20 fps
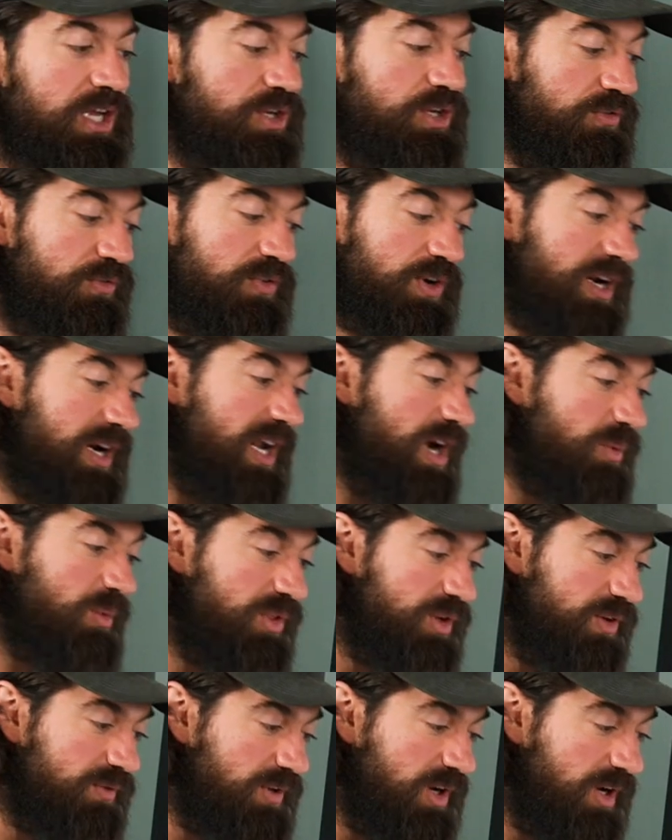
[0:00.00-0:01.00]
you're figuring out
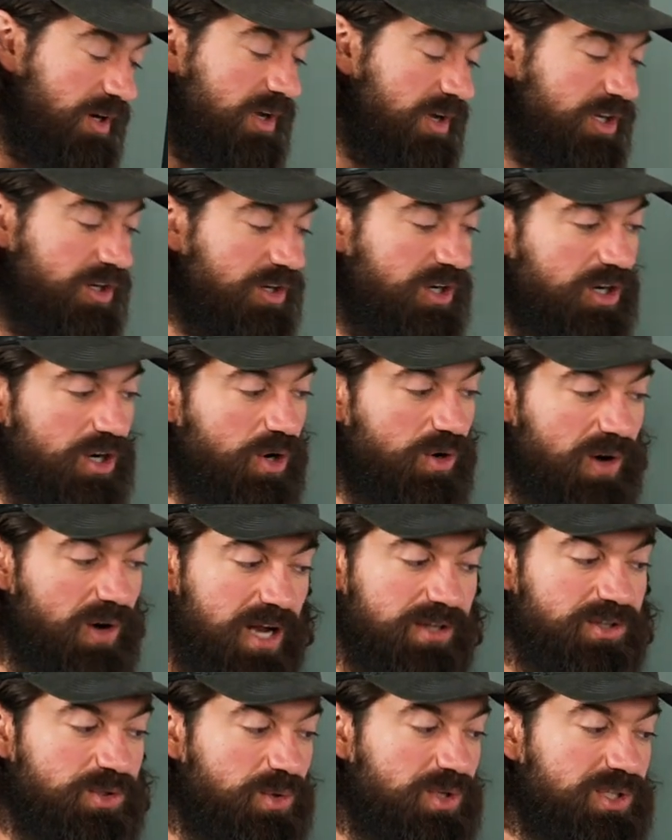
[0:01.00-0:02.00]
whether you're going to go
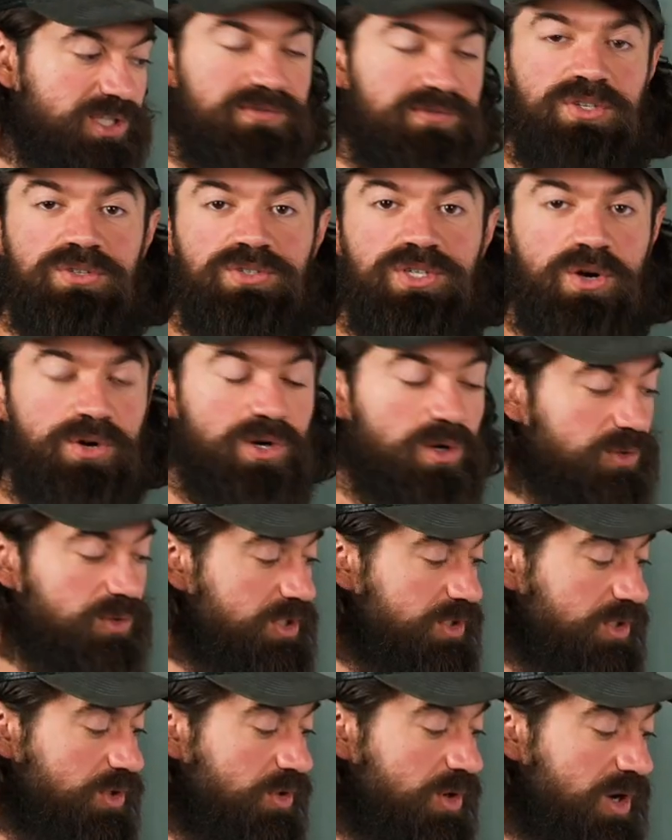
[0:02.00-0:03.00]
crowdsourced if you don't know what
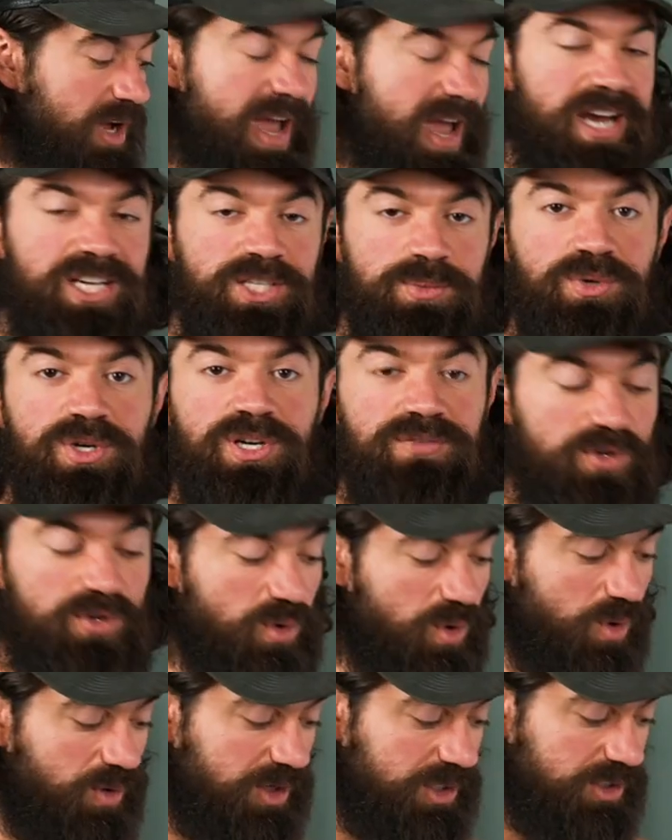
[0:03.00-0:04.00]
to do, expert if you
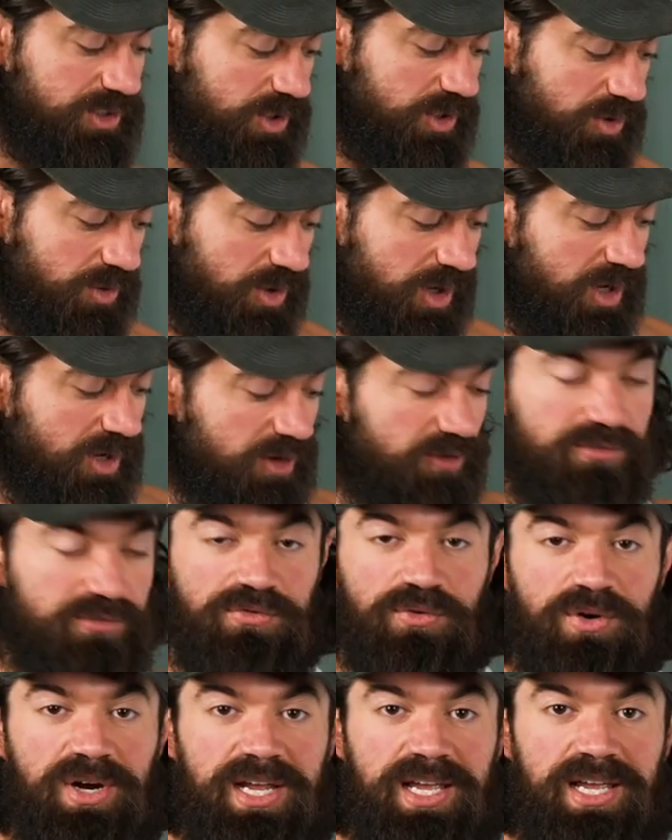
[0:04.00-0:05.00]
already do,
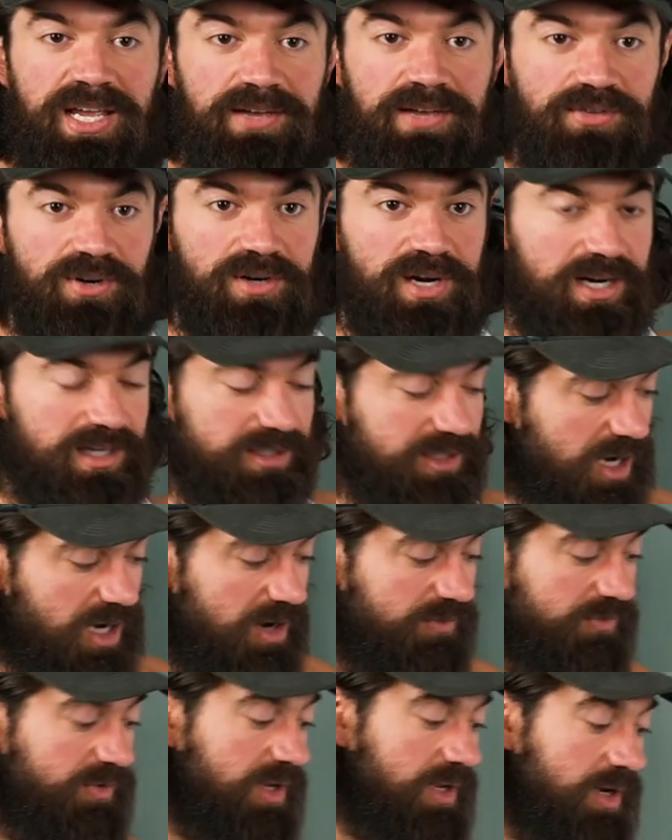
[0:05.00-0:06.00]
free if you're not as
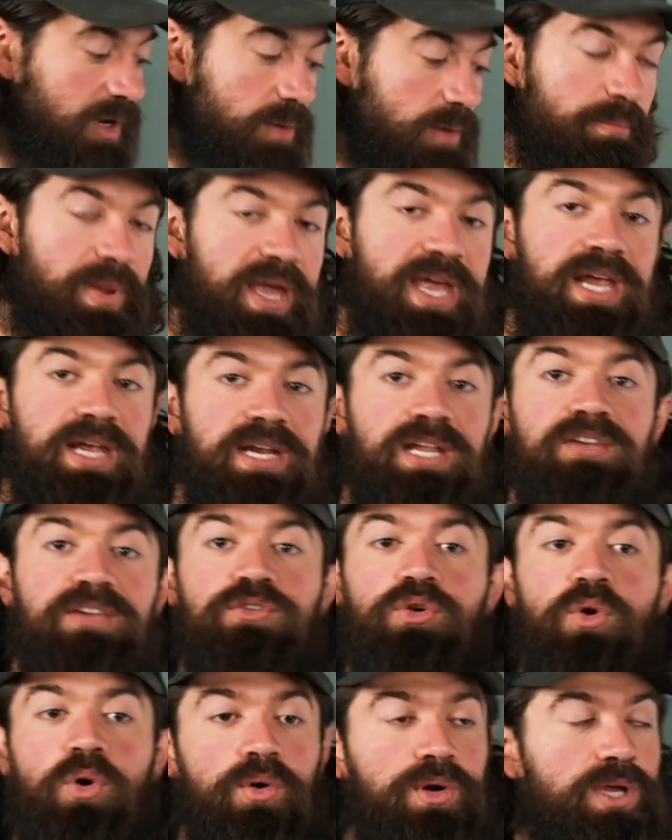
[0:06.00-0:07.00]
confident, paid if
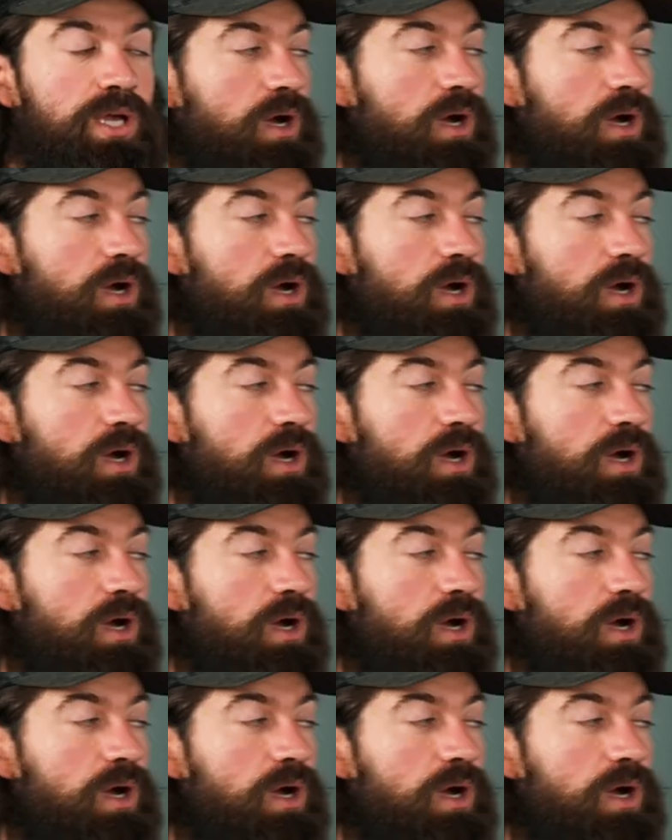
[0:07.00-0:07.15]
you already